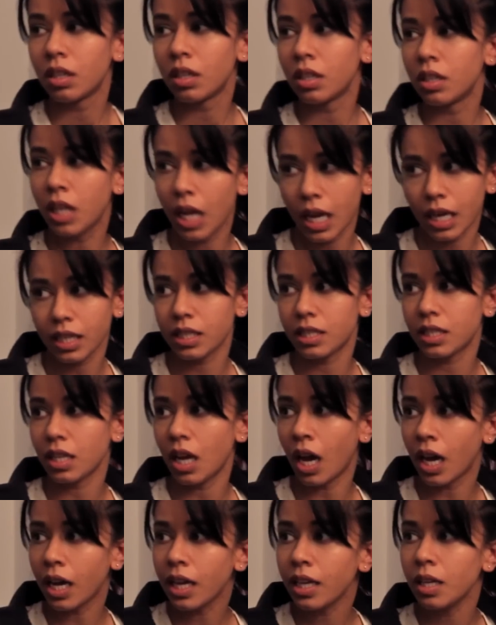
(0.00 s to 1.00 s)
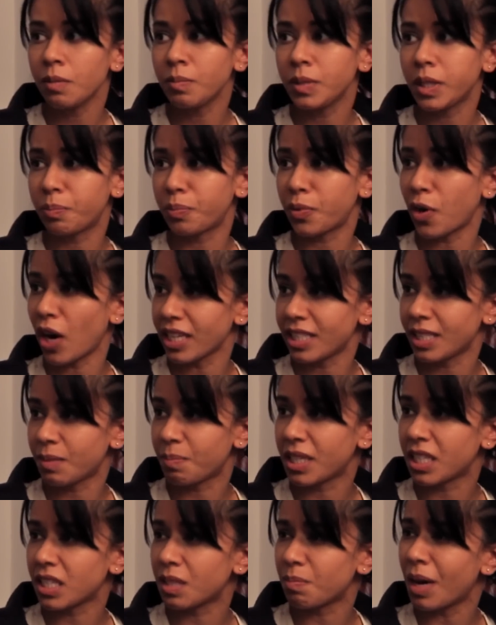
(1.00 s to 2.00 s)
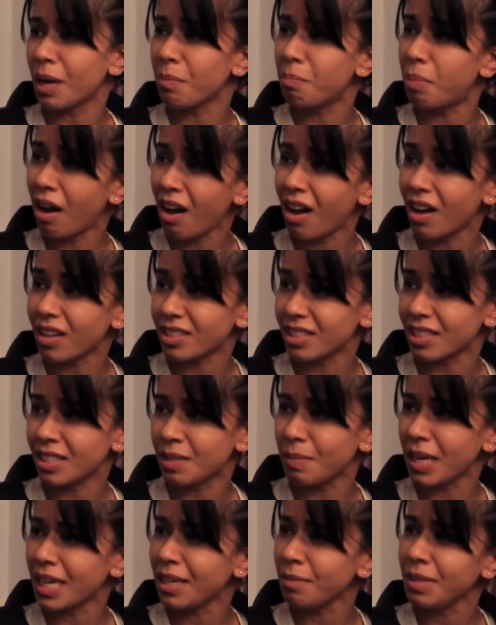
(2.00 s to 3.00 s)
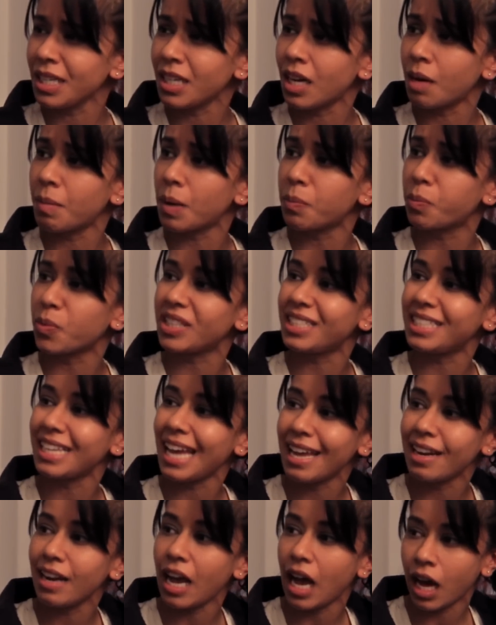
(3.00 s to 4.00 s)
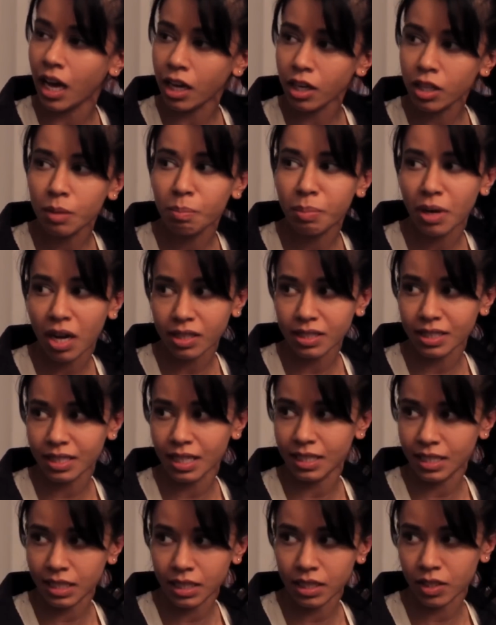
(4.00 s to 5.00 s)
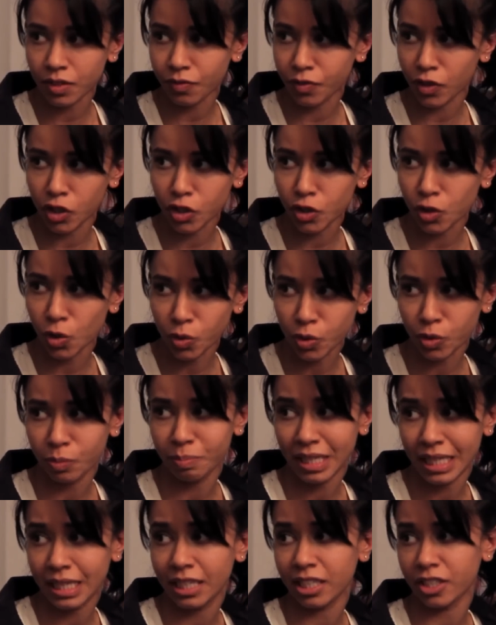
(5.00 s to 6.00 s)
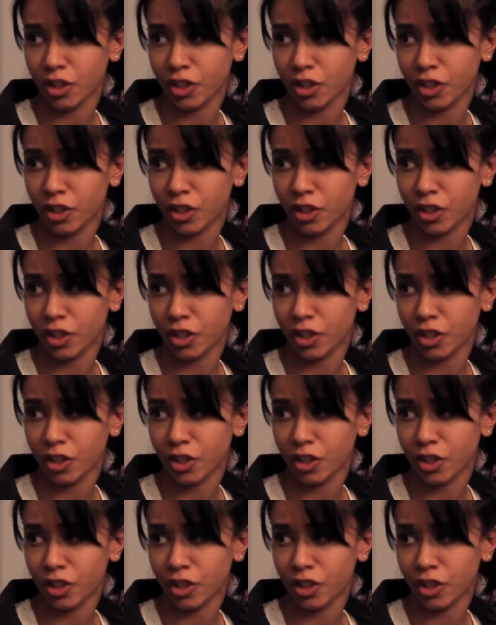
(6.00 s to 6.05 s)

Lex, I am depressed because my boss is making me come up with 10 out-of-the-box ideas for our social media